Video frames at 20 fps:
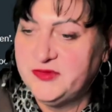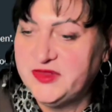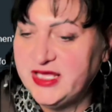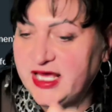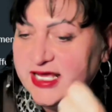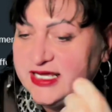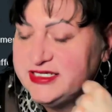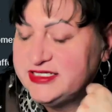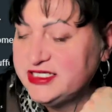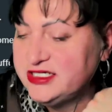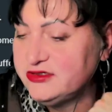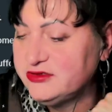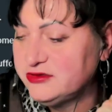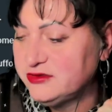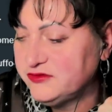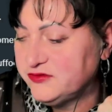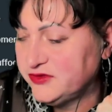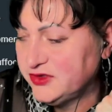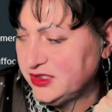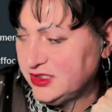the idea
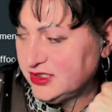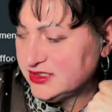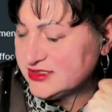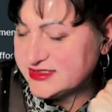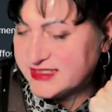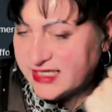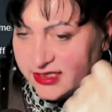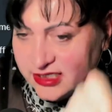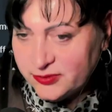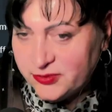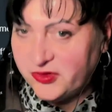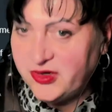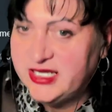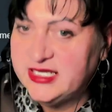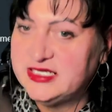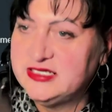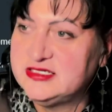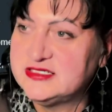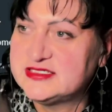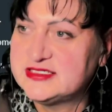of
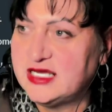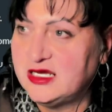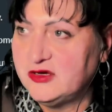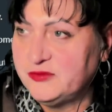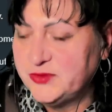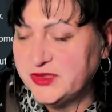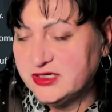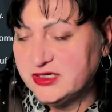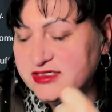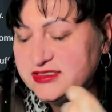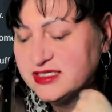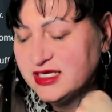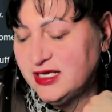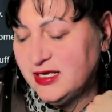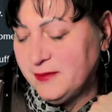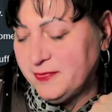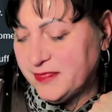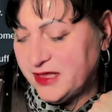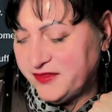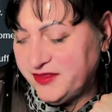celebrating yourself, because
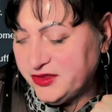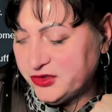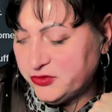I think the